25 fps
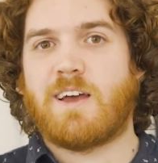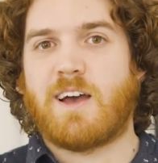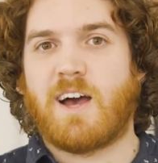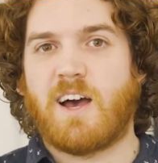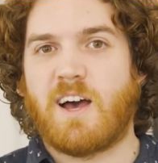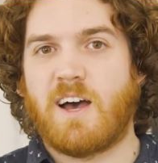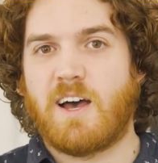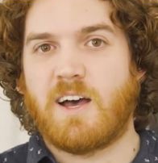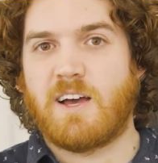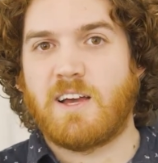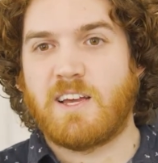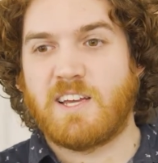
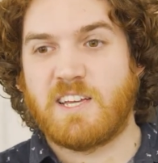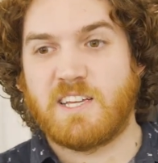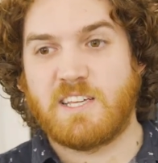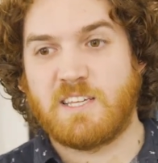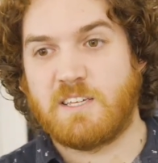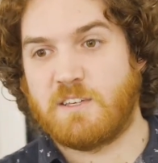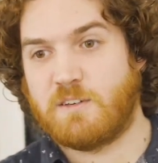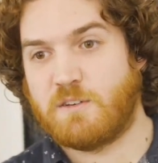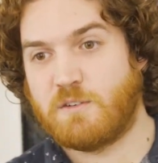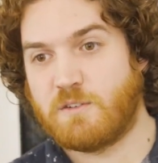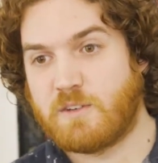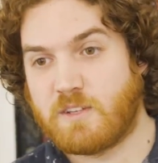
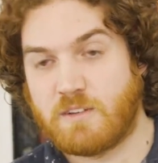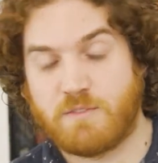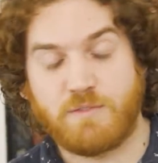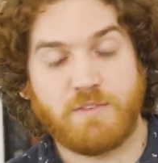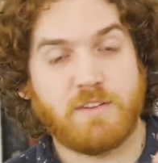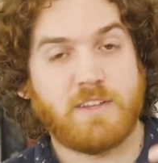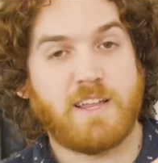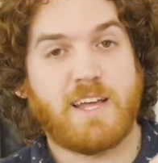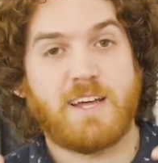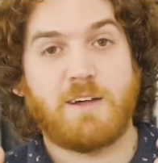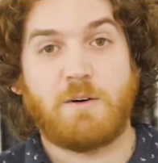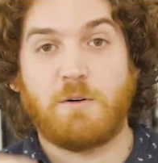You can
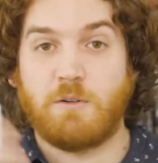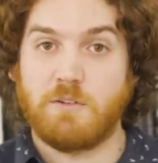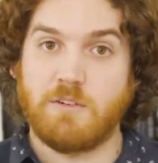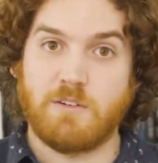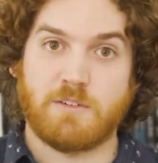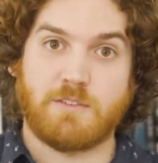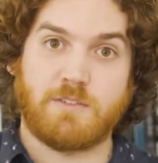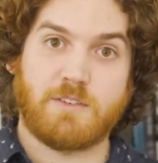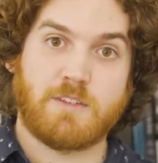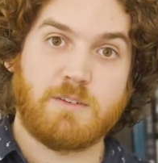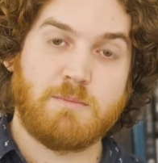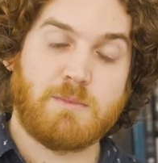fill out all
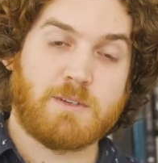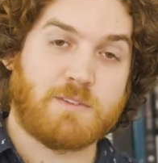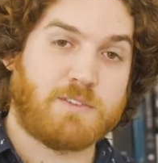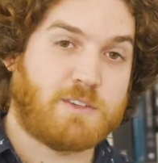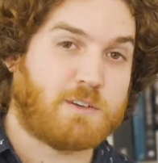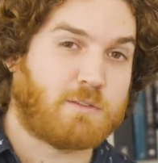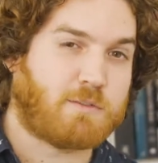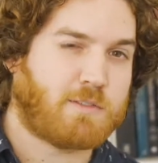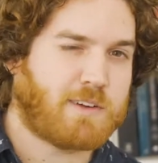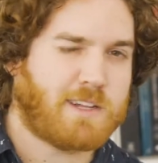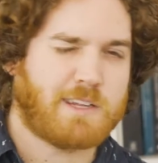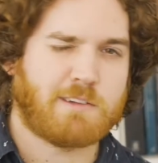of them if
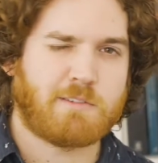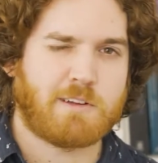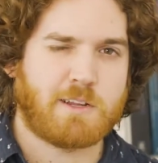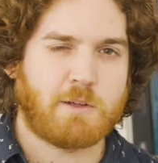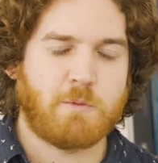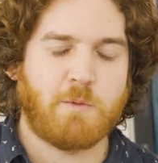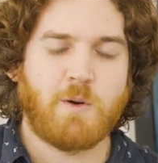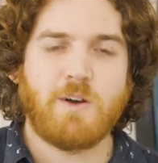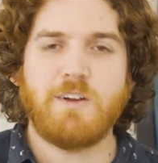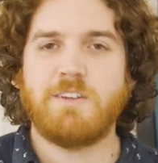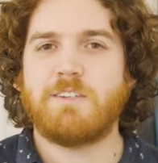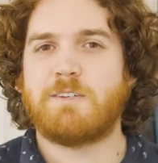you really, really
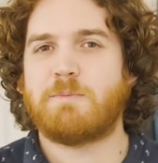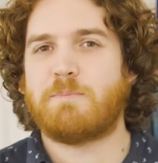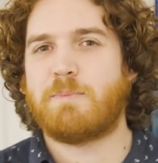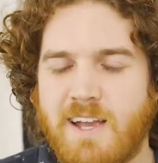want,